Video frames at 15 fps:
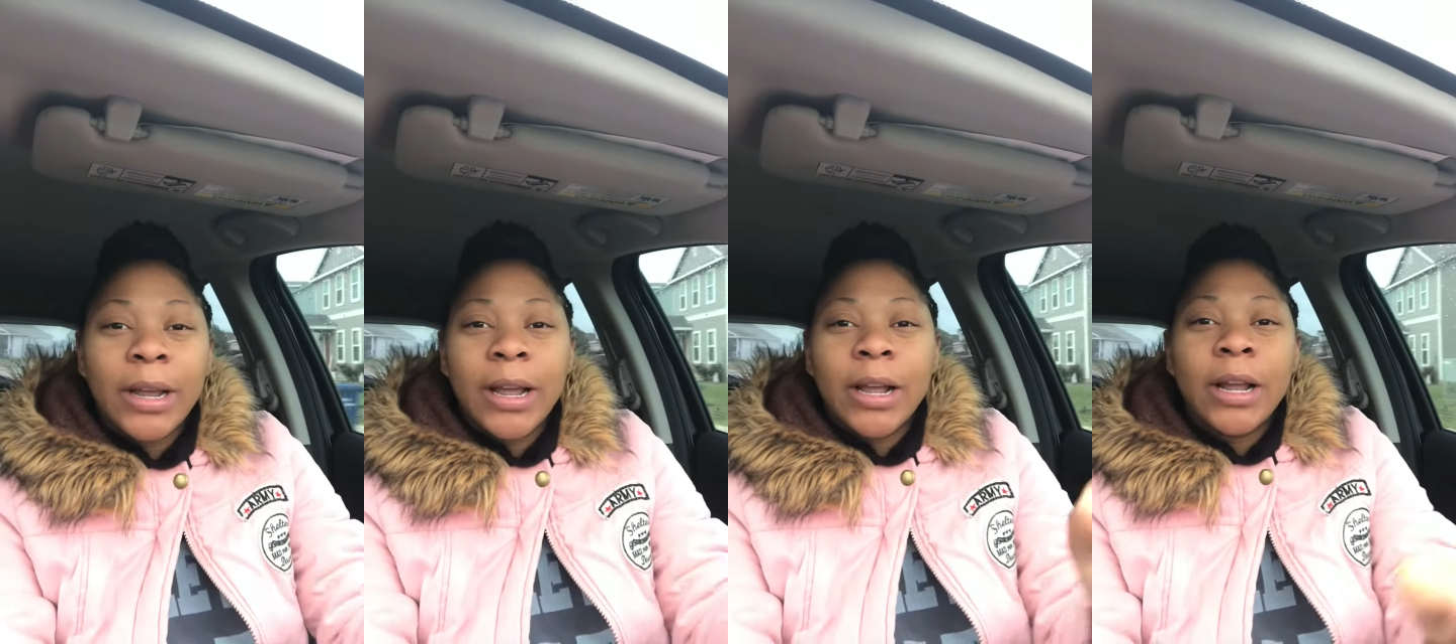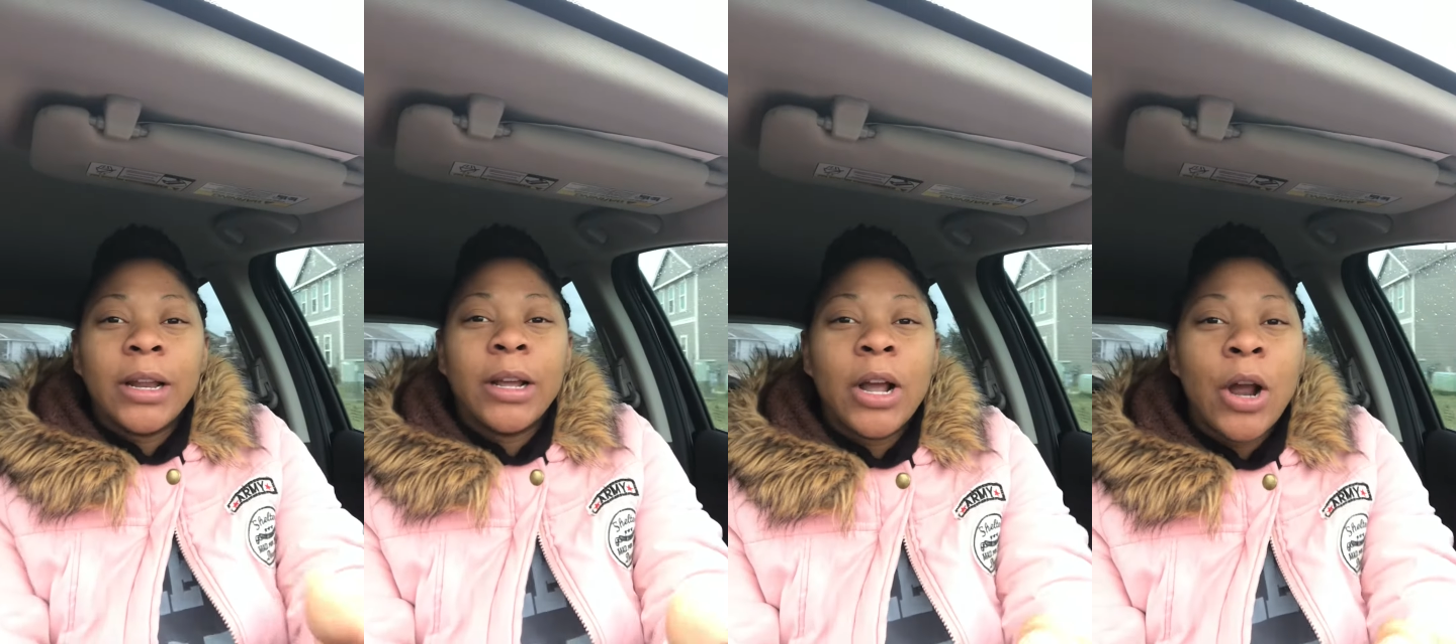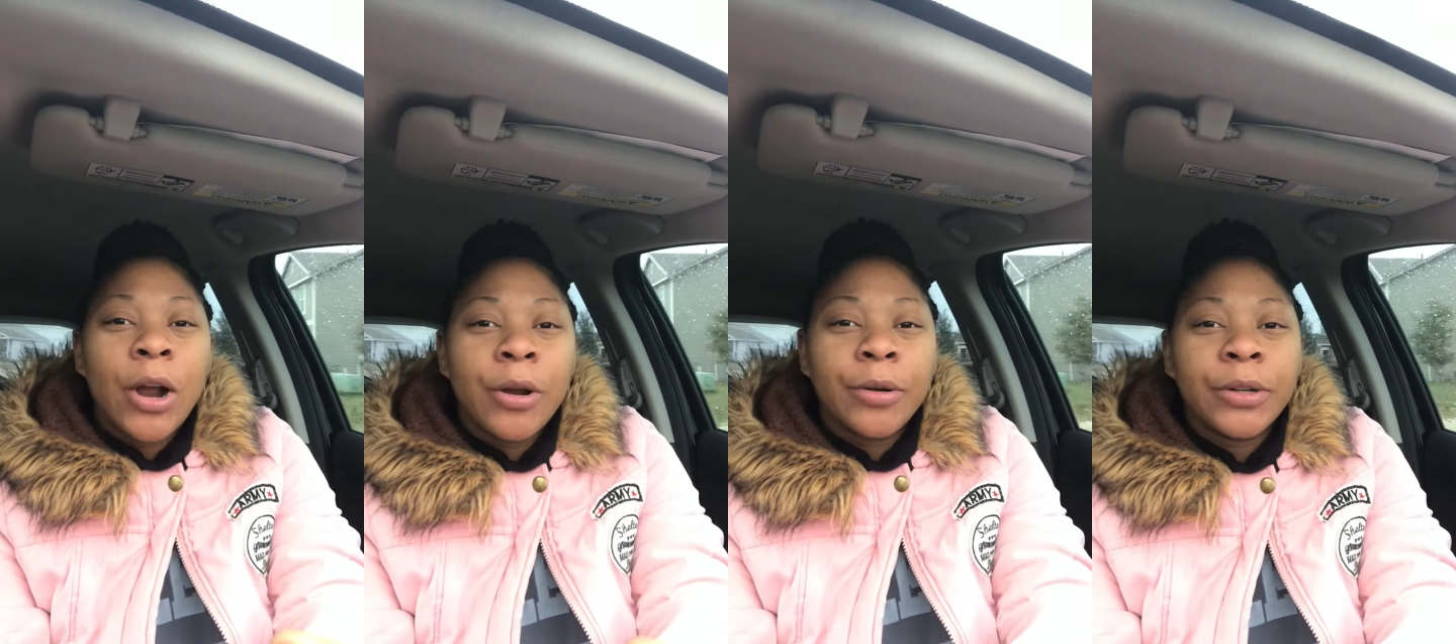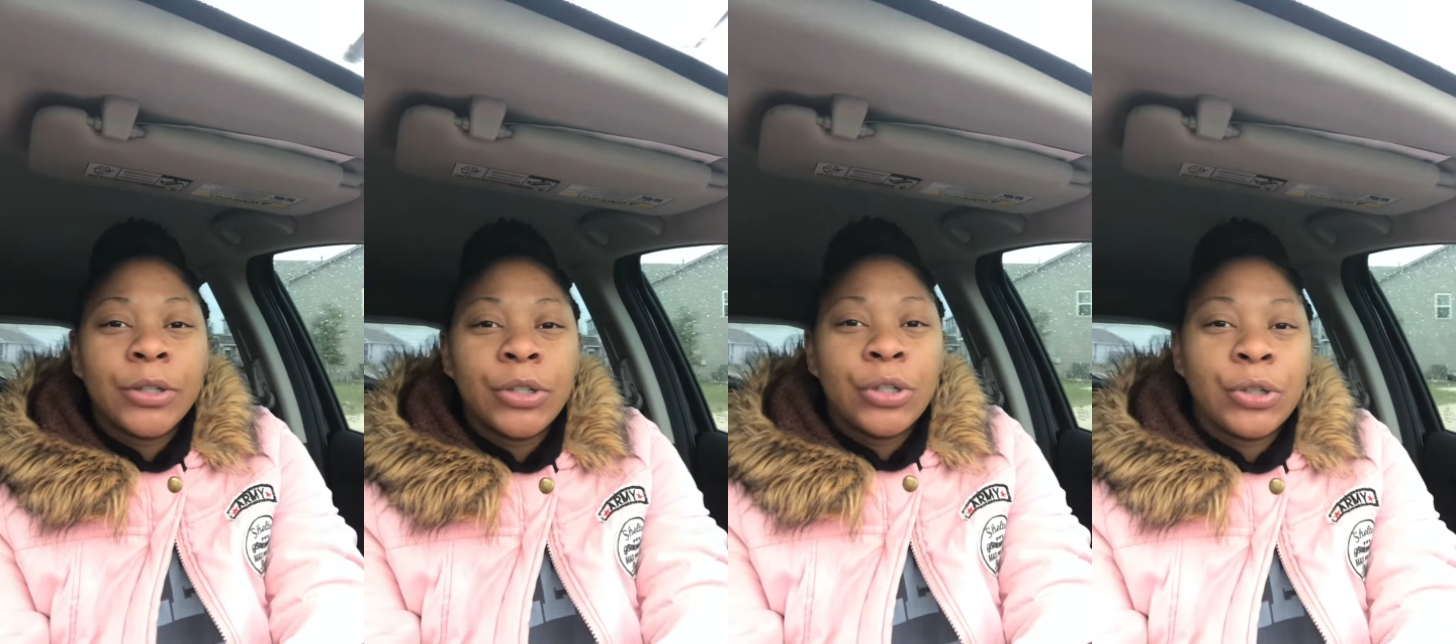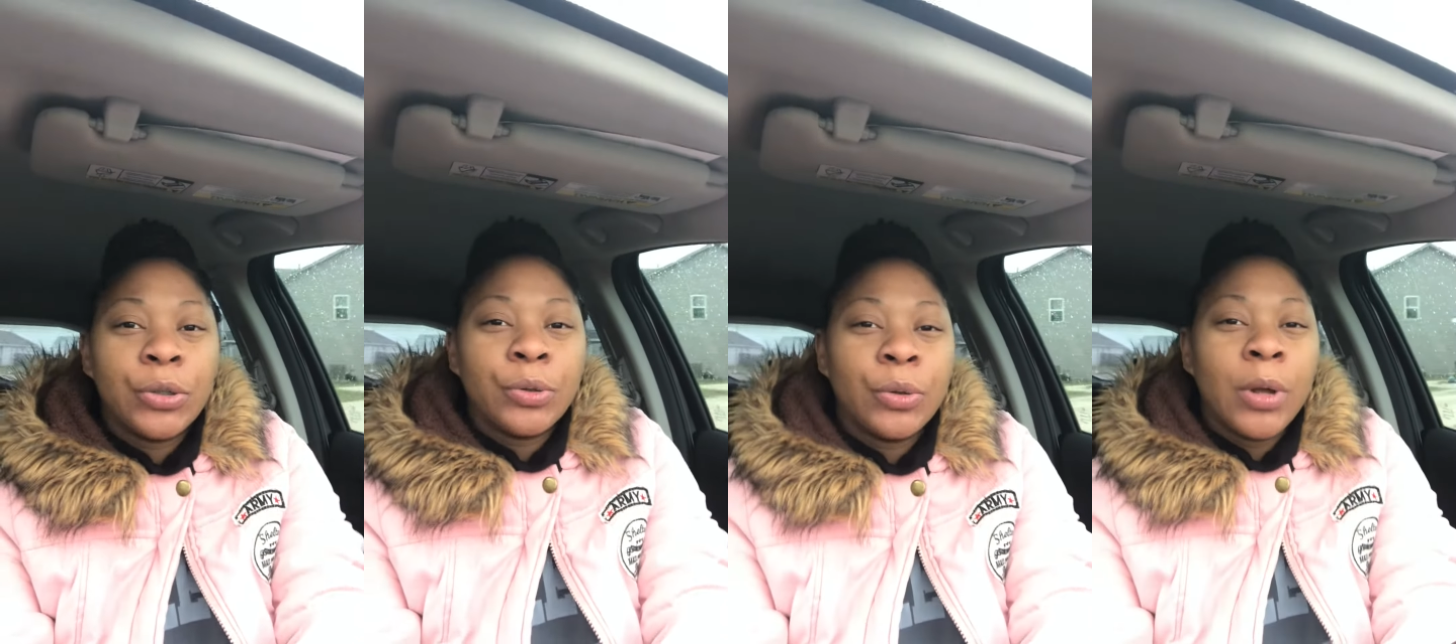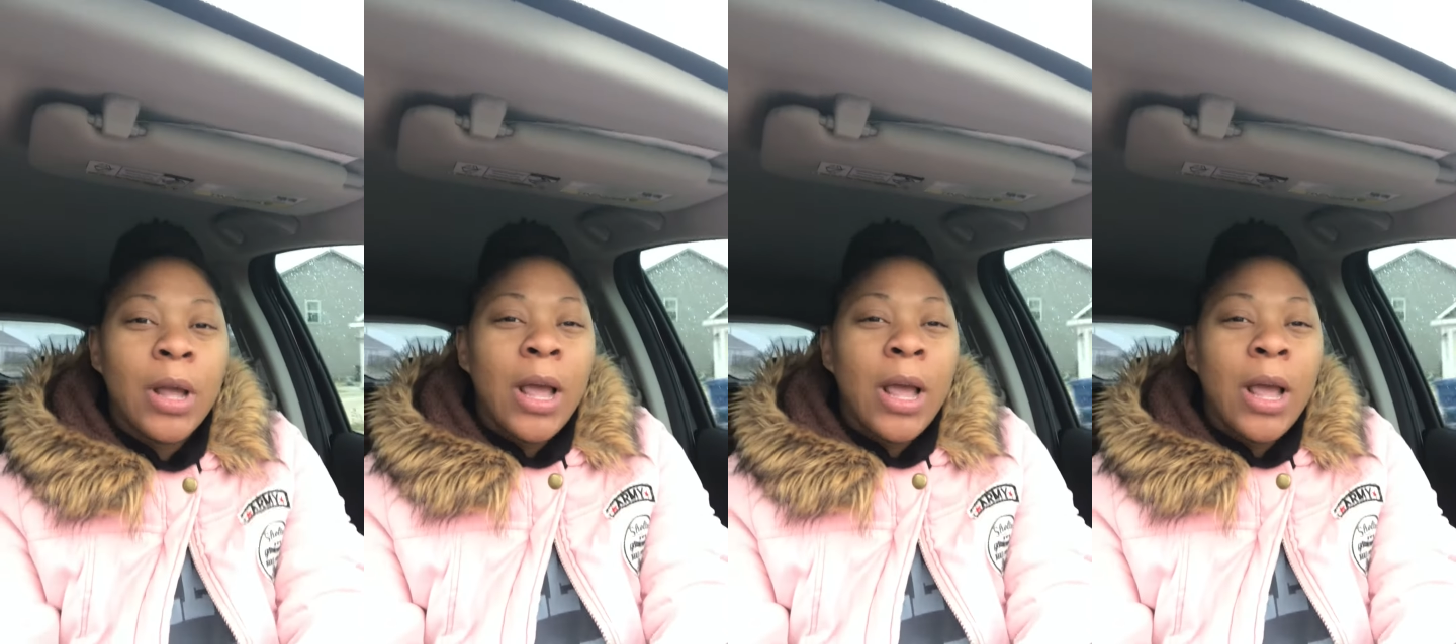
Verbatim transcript: and encourage you.